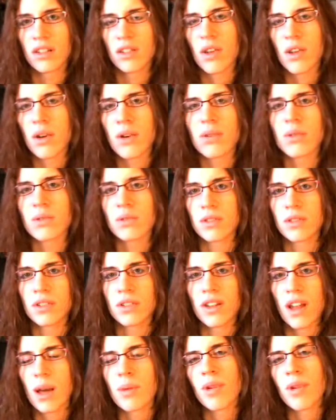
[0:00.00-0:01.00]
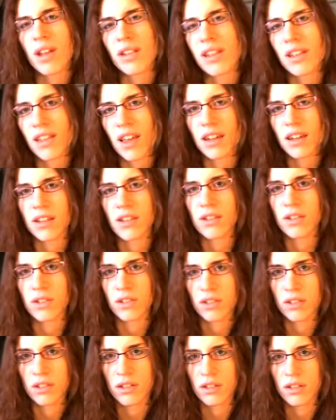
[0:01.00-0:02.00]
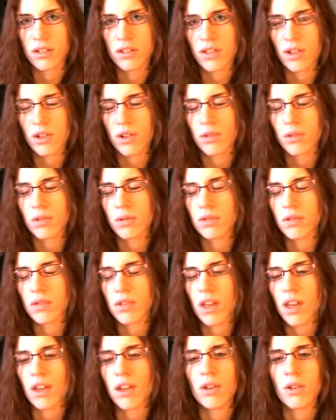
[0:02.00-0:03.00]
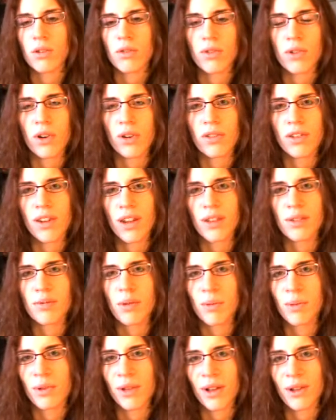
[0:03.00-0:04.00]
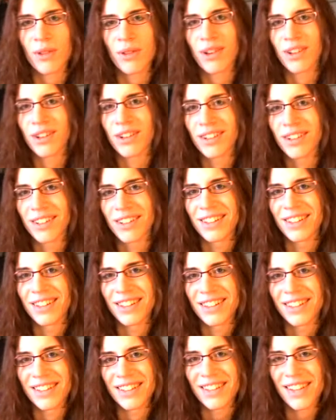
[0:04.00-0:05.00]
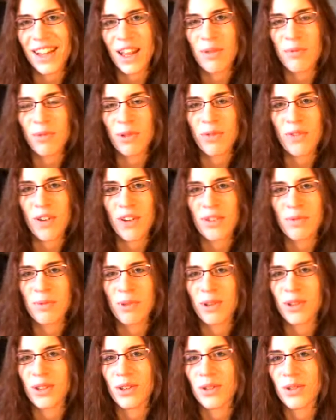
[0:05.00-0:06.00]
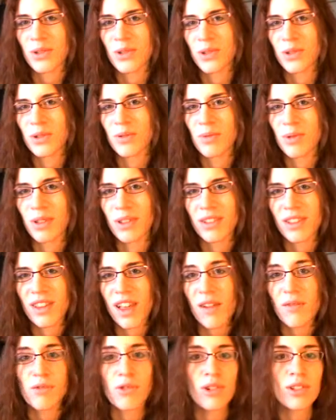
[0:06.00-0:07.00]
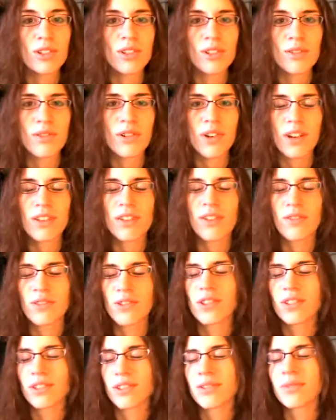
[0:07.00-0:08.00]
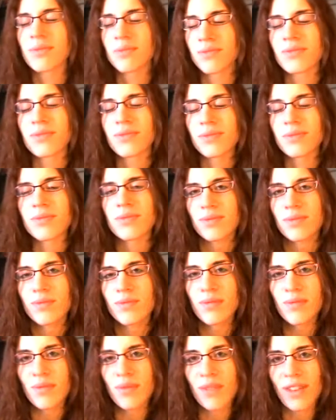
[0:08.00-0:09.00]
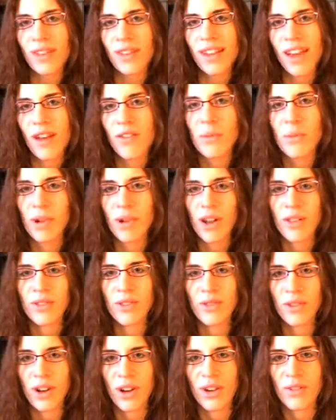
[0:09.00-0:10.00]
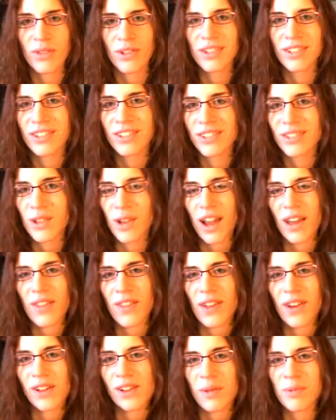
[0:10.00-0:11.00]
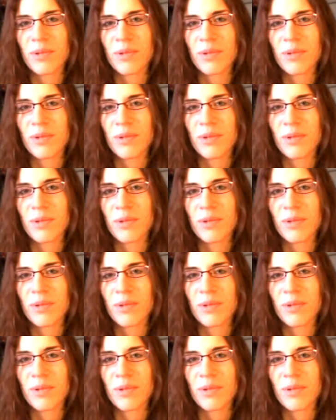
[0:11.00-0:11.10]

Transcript: No, I'm not like that either. So thank you for all the nice people out there on both Facebook and YouTube, and LiveJournal if you're on LiveJournal. I haven't been on there forever, so I got that all